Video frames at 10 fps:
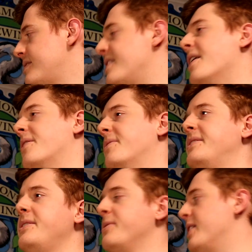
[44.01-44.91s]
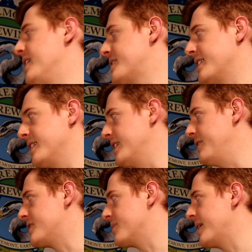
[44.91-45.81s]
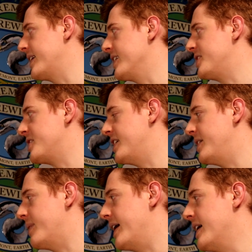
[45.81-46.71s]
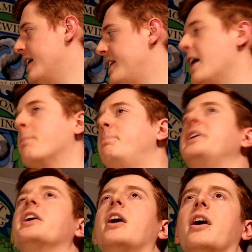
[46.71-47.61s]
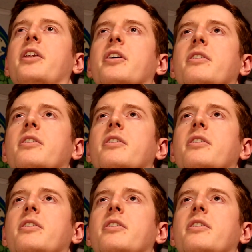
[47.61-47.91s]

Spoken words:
No, and you lost to the Leafs in regulation anyway. Now be gone.